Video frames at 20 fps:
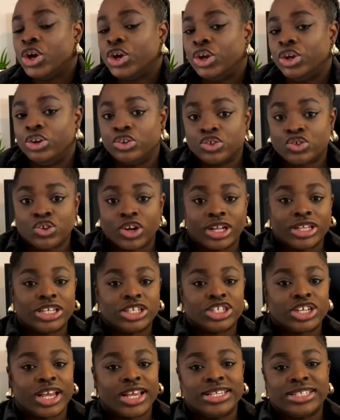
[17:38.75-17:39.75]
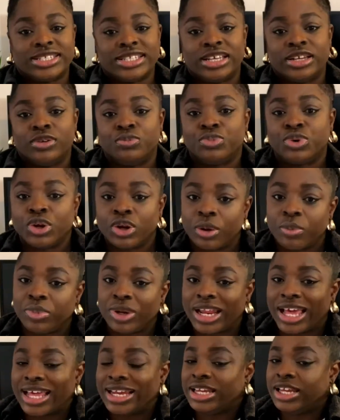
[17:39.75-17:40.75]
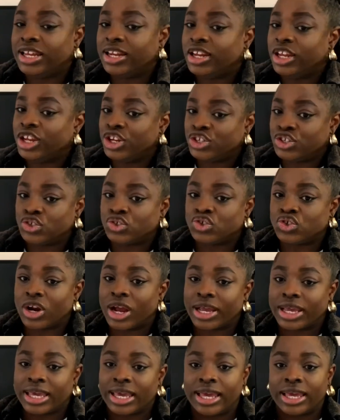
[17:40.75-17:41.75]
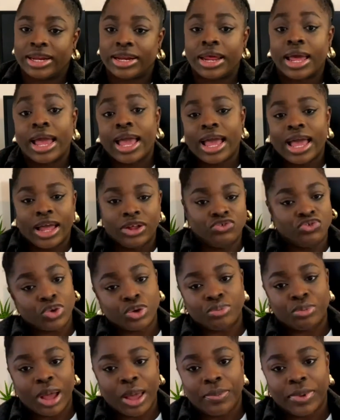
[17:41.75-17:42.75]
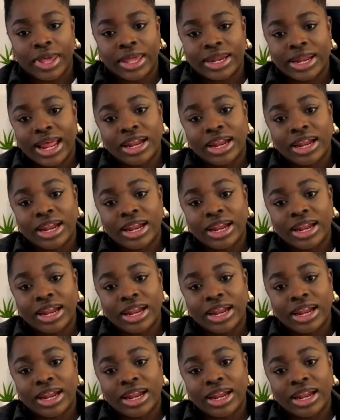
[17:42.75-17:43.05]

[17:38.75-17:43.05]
strategizing, product planning, issue tracking, and road mapping.